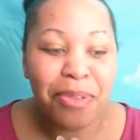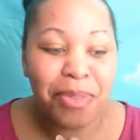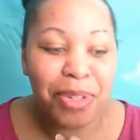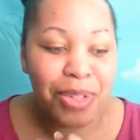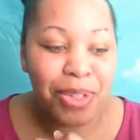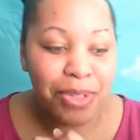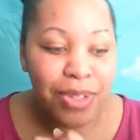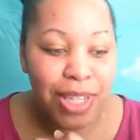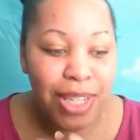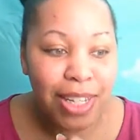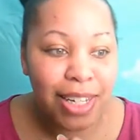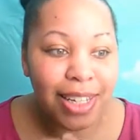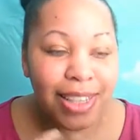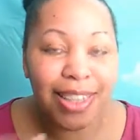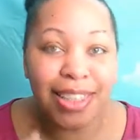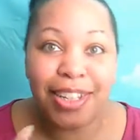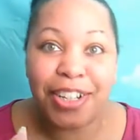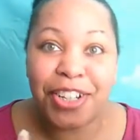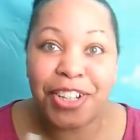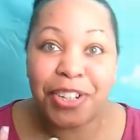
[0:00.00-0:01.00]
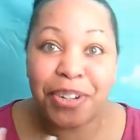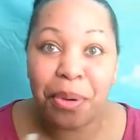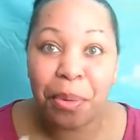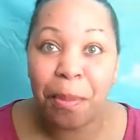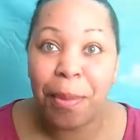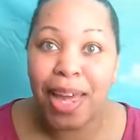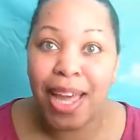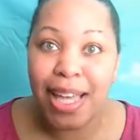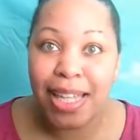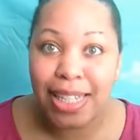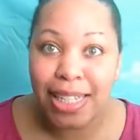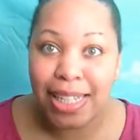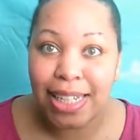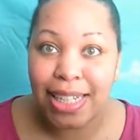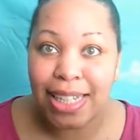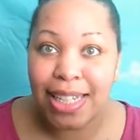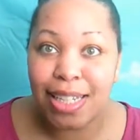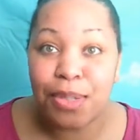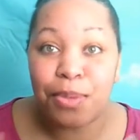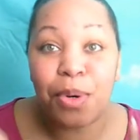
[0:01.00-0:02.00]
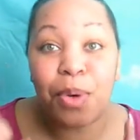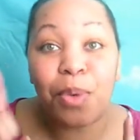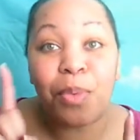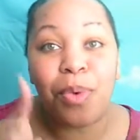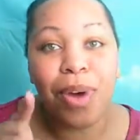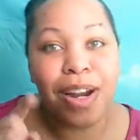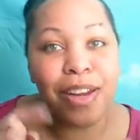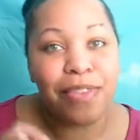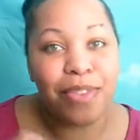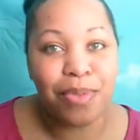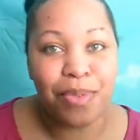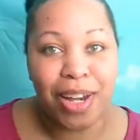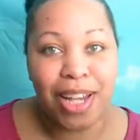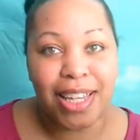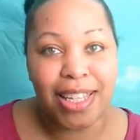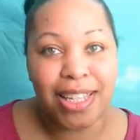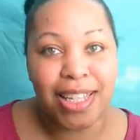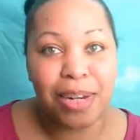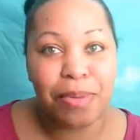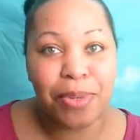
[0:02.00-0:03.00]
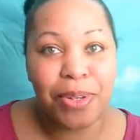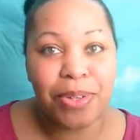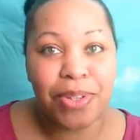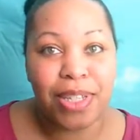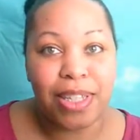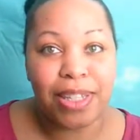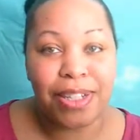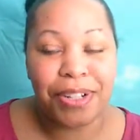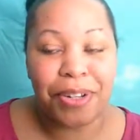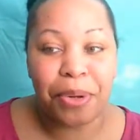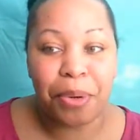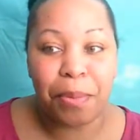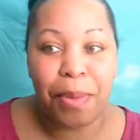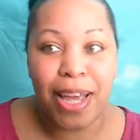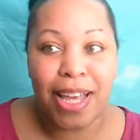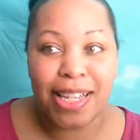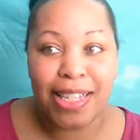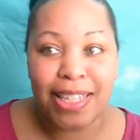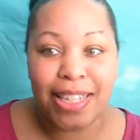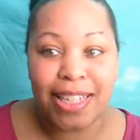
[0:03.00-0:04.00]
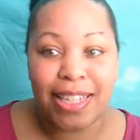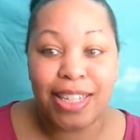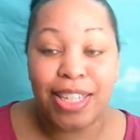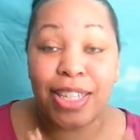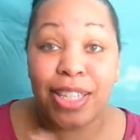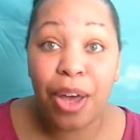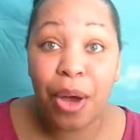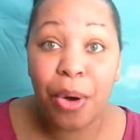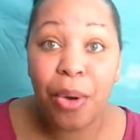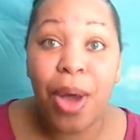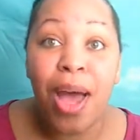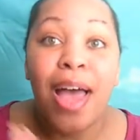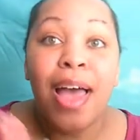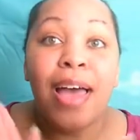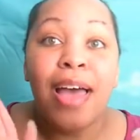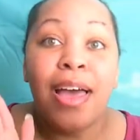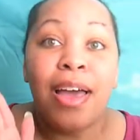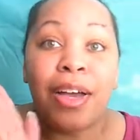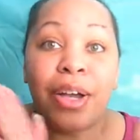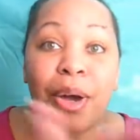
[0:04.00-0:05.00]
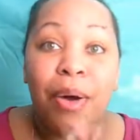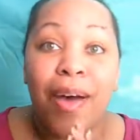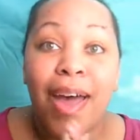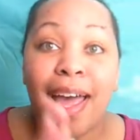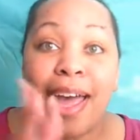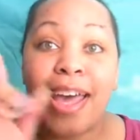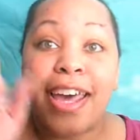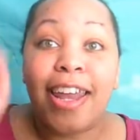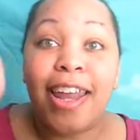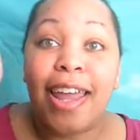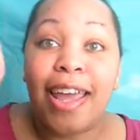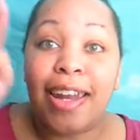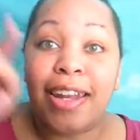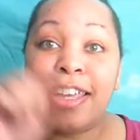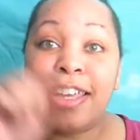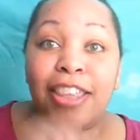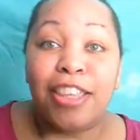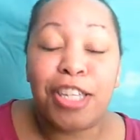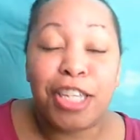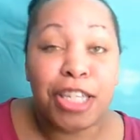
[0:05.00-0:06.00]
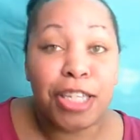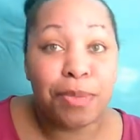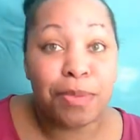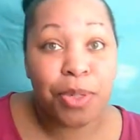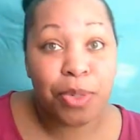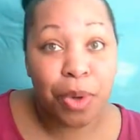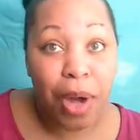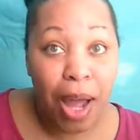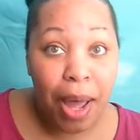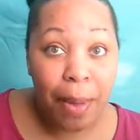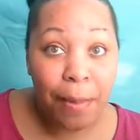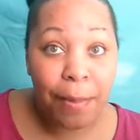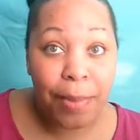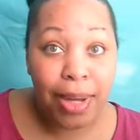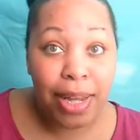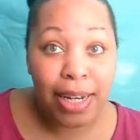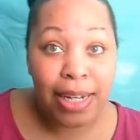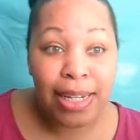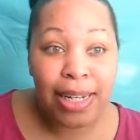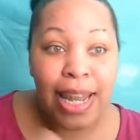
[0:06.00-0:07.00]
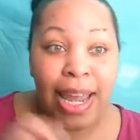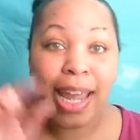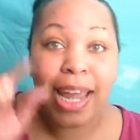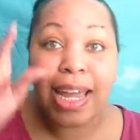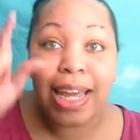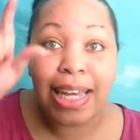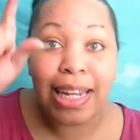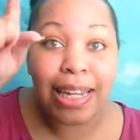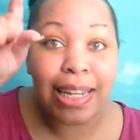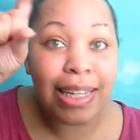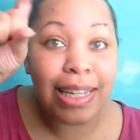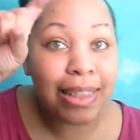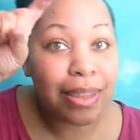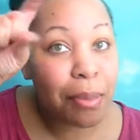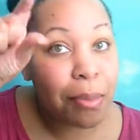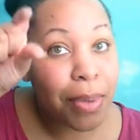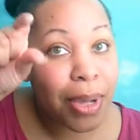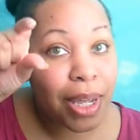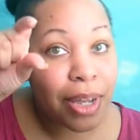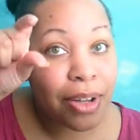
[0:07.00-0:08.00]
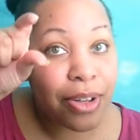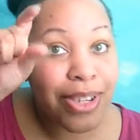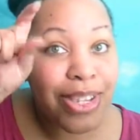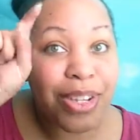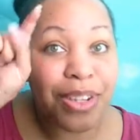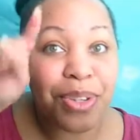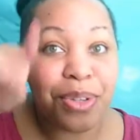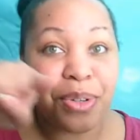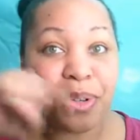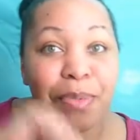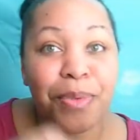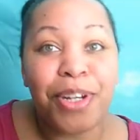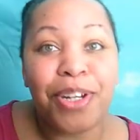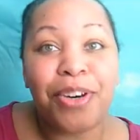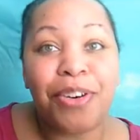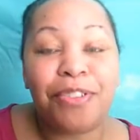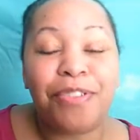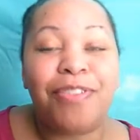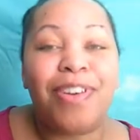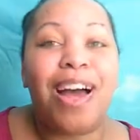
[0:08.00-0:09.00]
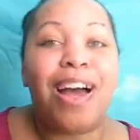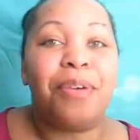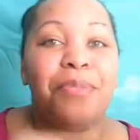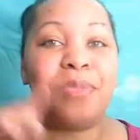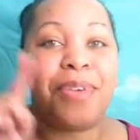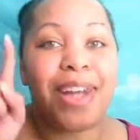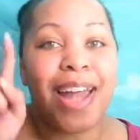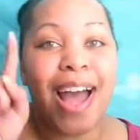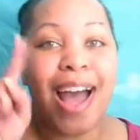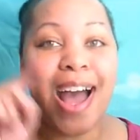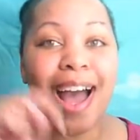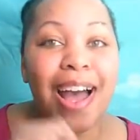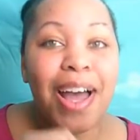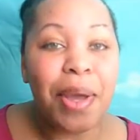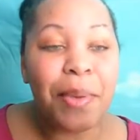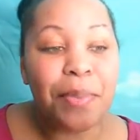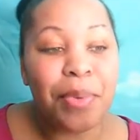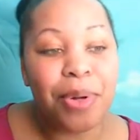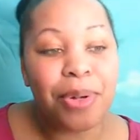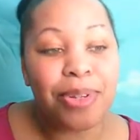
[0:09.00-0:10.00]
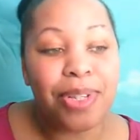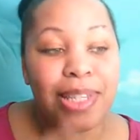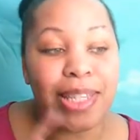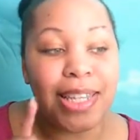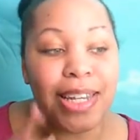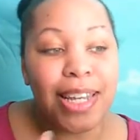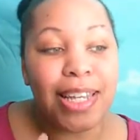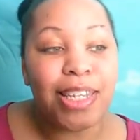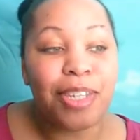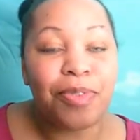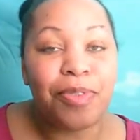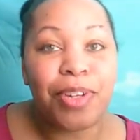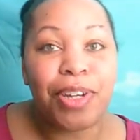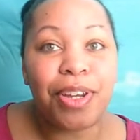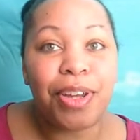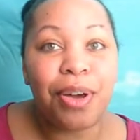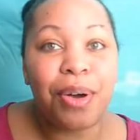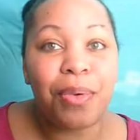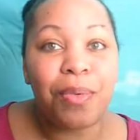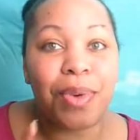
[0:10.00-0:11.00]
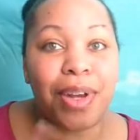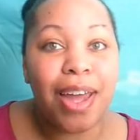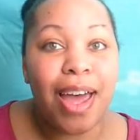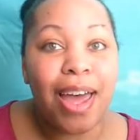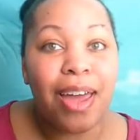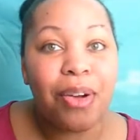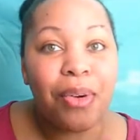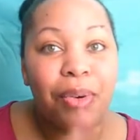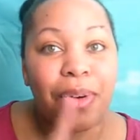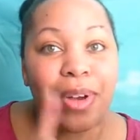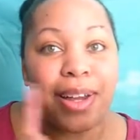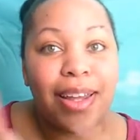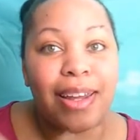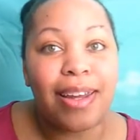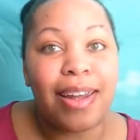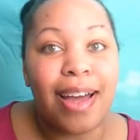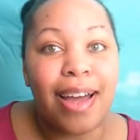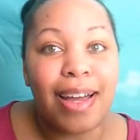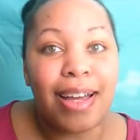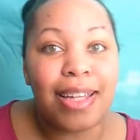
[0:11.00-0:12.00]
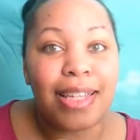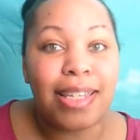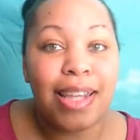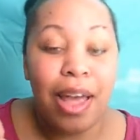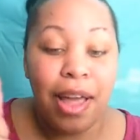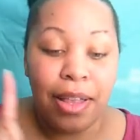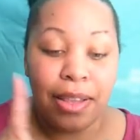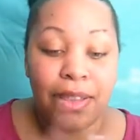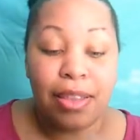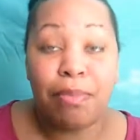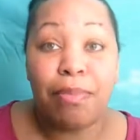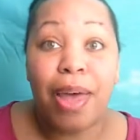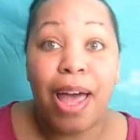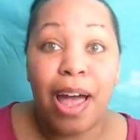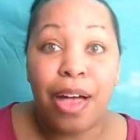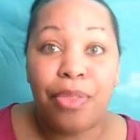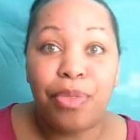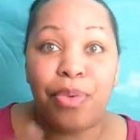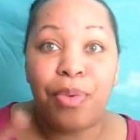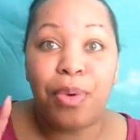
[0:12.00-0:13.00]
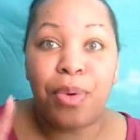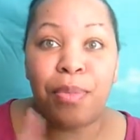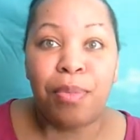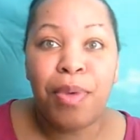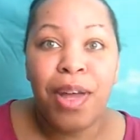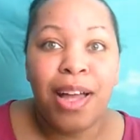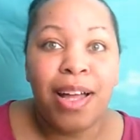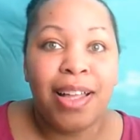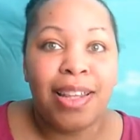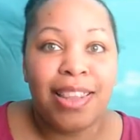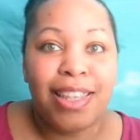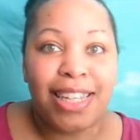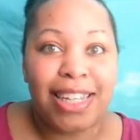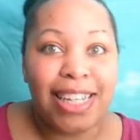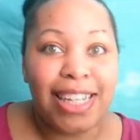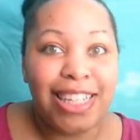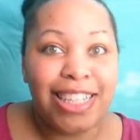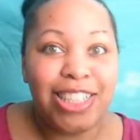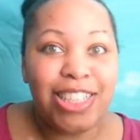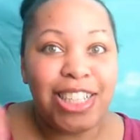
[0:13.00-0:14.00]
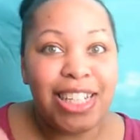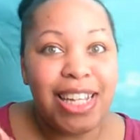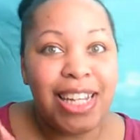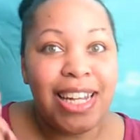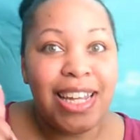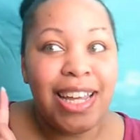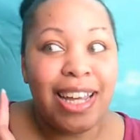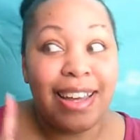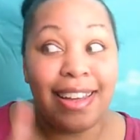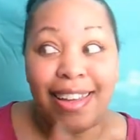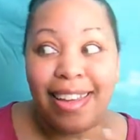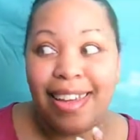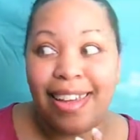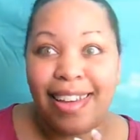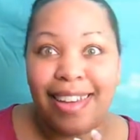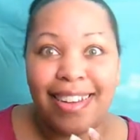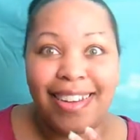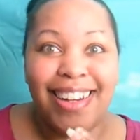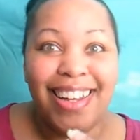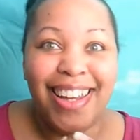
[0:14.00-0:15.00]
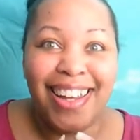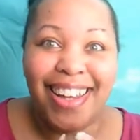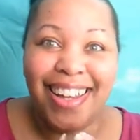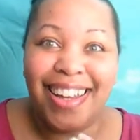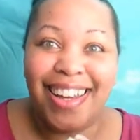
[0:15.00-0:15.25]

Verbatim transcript: I'm using the little baskets. Well, one of the ways that I'm using the little baskets. So go ahead and hit the subscribe button and click the bell so you'll be notified when I post the next video, when I organize the bathroom, the kitchen again,